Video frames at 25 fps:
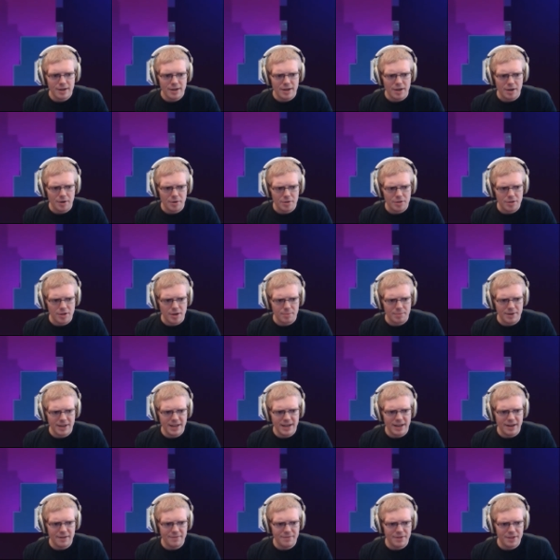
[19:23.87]
Oh, it's
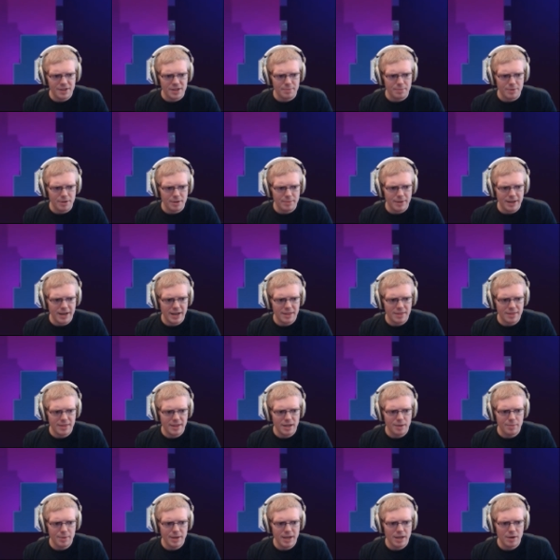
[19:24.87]
completely invisible, but I think
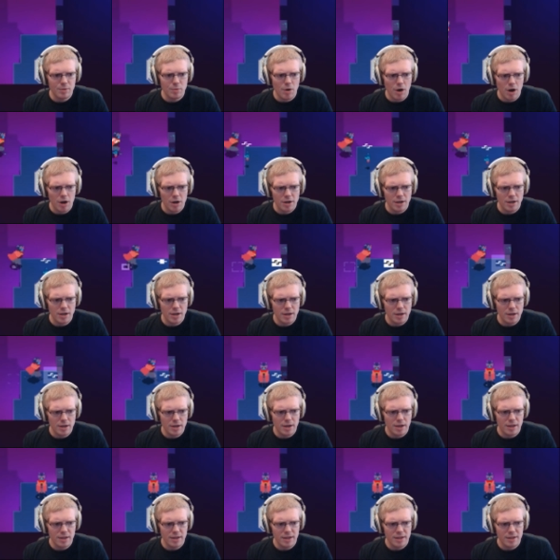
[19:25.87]
we can walk
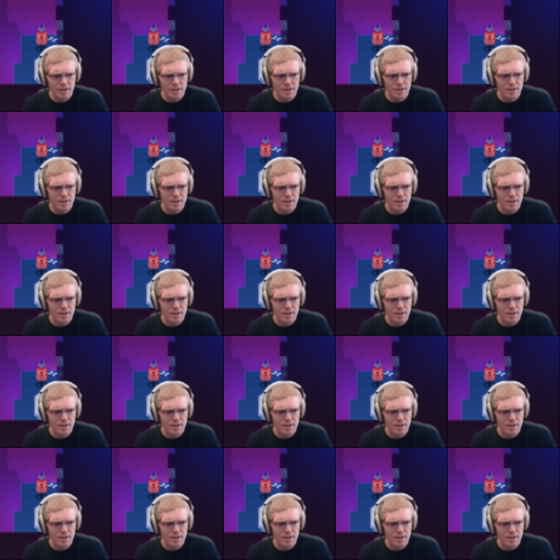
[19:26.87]
this.